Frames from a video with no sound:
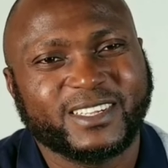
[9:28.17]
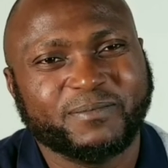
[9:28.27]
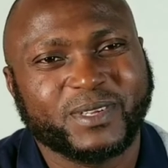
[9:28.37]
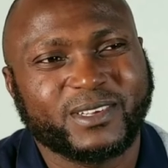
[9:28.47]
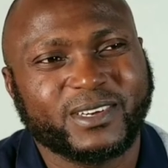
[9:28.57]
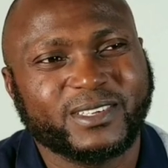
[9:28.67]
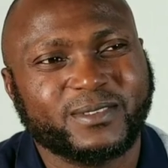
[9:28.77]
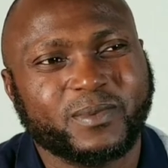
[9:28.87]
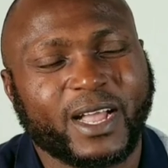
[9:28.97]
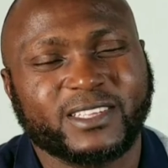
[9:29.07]

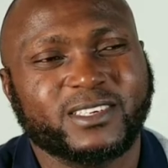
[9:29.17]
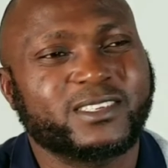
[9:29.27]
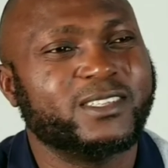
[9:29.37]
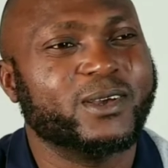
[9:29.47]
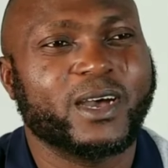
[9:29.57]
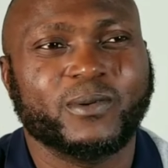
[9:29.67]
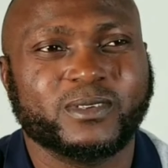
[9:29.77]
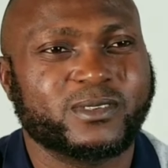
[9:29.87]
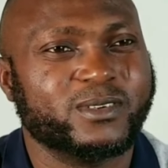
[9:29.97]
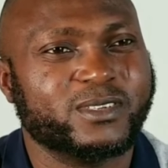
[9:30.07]
because I just know I
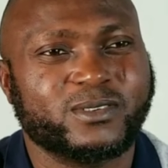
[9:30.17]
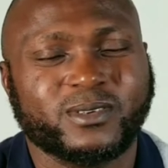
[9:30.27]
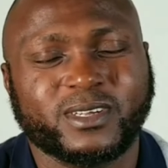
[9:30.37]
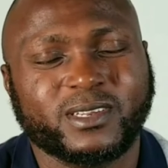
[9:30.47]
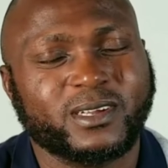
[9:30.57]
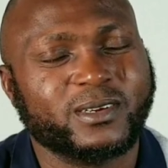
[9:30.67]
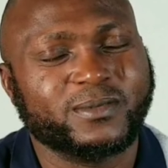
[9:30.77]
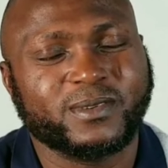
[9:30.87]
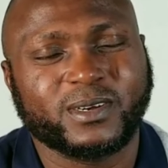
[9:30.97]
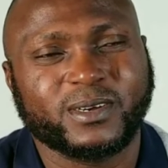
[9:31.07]
was going through a lot
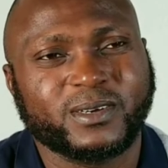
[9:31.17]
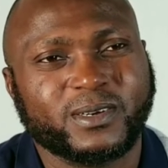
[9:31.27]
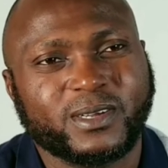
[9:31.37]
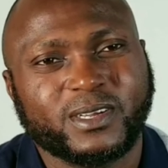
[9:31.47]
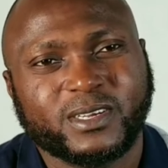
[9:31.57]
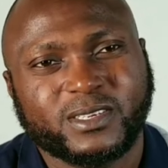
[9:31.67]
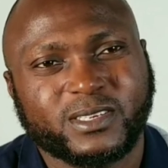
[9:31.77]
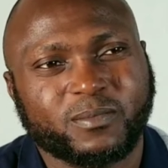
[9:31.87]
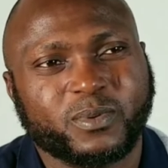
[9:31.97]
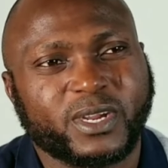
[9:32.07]
of
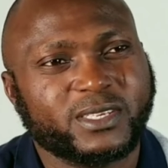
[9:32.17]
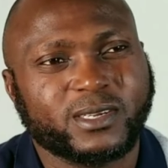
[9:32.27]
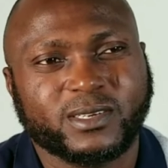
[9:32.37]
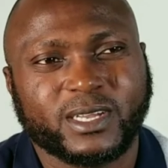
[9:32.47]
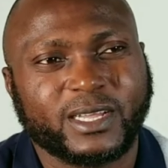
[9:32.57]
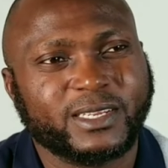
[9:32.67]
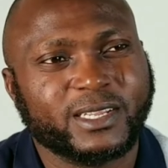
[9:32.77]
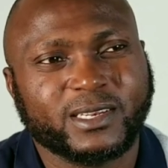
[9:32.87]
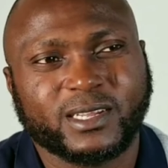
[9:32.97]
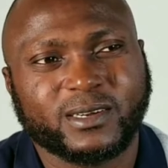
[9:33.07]
depression and
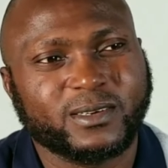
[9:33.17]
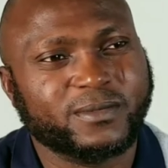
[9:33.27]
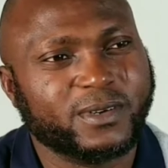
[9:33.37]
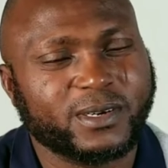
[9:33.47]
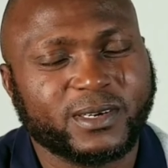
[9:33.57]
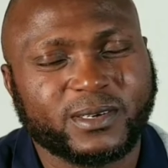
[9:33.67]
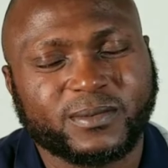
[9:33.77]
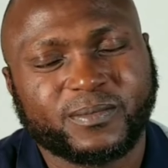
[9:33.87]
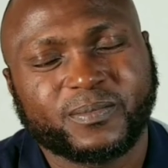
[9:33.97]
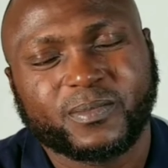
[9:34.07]
a lot
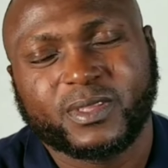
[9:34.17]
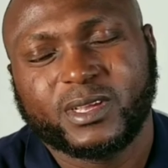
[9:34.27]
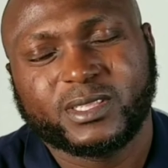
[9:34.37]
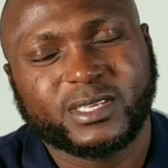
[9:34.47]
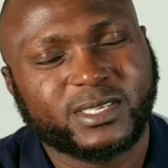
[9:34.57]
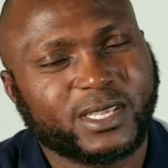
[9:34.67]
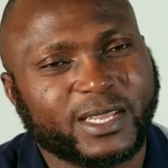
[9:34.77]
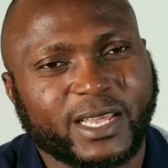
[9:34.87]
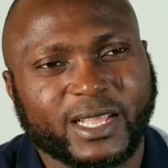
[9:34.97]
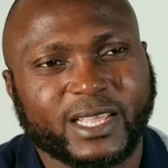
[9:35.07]
of things
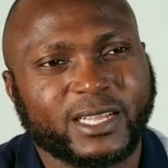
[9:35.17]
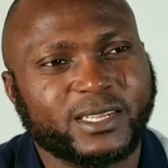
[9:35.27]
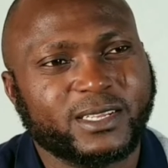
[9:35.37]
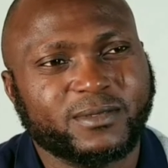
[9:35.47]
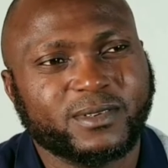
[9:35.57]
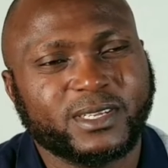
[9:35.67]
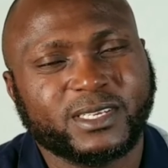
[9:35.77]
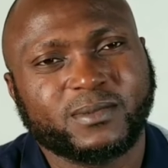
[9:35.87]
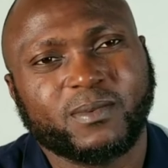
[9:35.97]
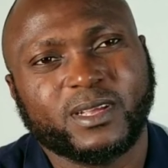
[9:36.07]
that I can't even
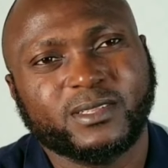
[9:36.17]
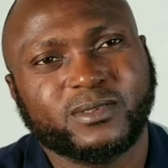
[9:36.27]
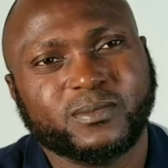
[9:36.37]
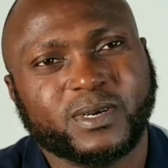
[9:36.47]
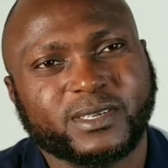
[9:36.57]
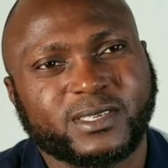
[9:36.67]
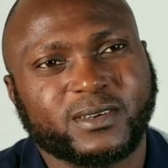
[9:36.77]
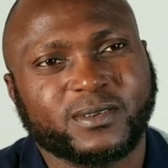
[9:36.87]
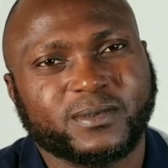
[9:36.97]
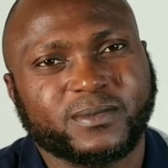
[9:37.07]
explain to
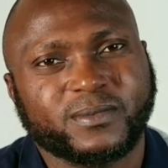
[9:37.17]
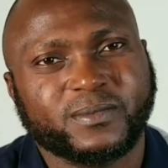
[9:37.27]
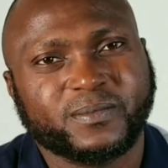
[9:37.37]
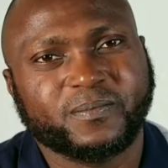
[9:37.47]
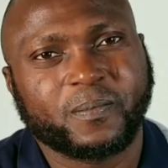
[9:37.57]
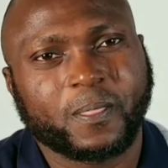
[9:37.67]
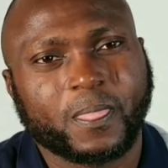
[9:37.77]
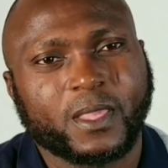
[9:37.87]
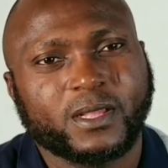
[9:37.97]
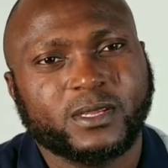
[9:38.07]
myself.
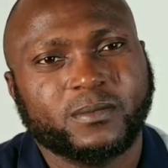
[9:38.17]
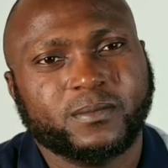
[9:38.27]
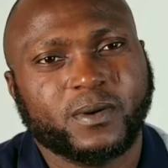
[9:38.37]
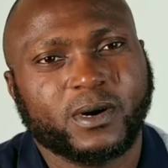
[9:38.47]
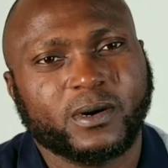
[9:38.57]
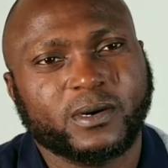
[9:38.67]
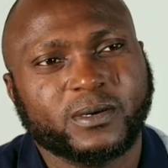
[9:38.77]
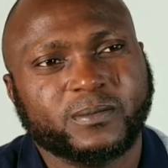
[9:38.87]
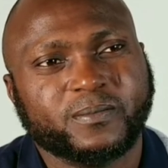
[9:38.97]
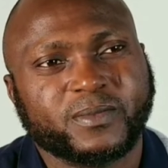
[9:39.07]

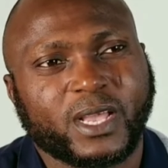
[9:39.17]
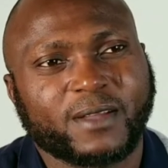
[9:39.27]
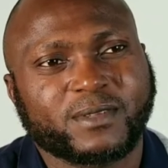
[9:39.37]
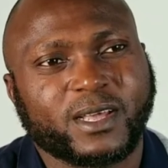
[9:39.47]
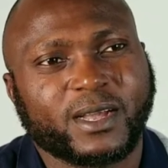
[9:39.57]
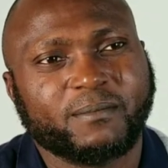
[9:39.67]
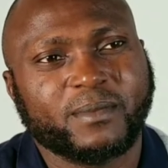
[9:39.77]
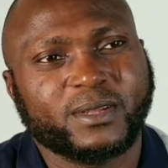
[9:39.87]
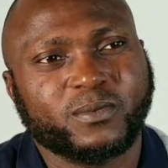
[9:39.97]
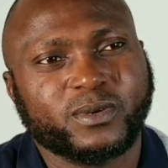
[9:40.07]
But after I
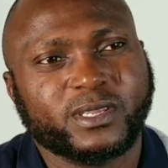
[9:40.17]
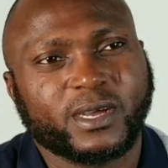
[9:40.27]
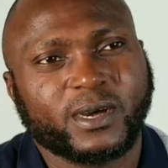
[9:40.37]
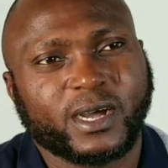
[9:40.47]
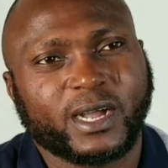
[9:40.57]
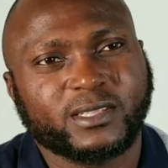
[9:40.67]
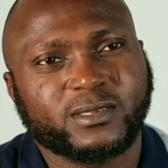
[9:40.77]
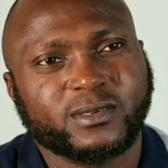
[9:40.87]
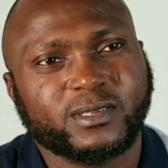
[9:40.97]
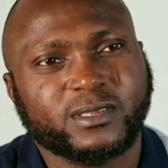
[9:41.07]
met with
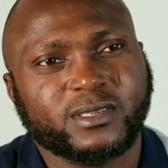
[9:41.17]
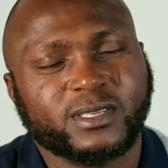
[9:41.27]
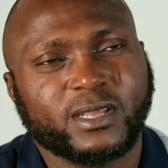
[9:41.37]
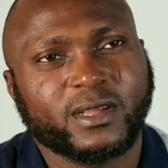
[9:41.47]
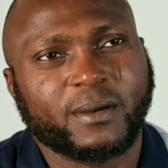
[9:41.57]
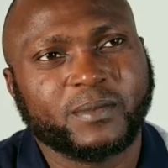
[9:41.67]
Anthony David,